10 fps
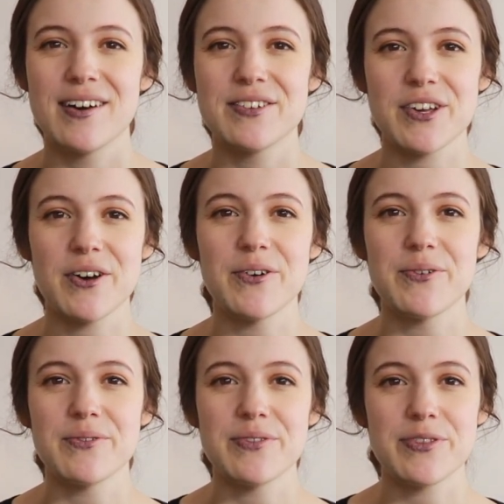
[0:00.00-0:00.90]

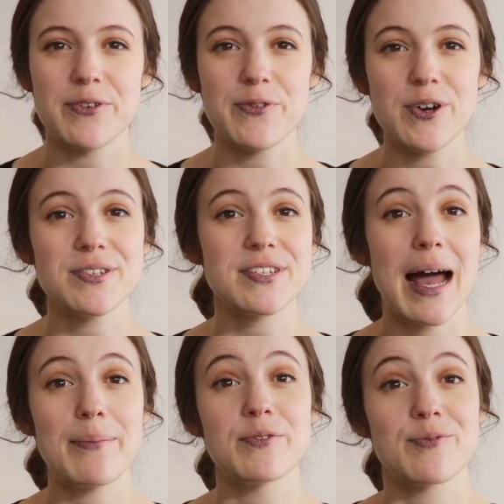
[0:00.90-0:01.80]
So the first
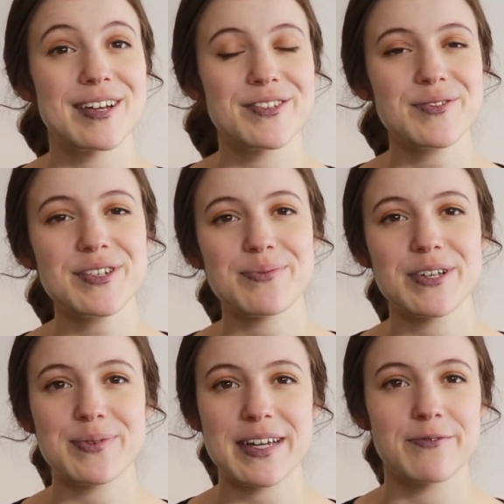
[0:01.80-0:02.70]
type of resource
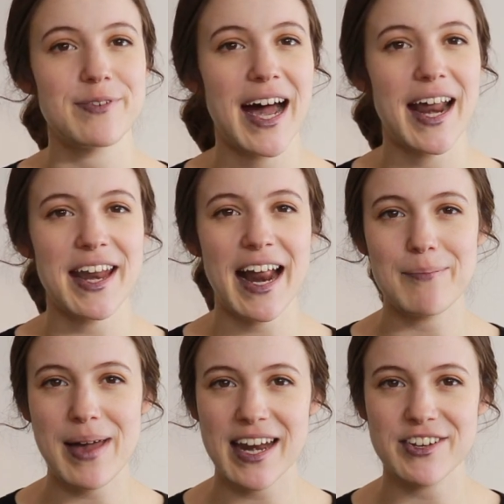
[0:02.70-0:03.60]
which we can find in our
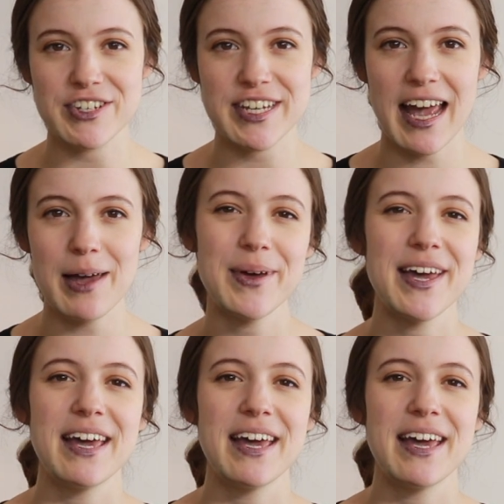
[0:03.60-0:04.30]
manager tab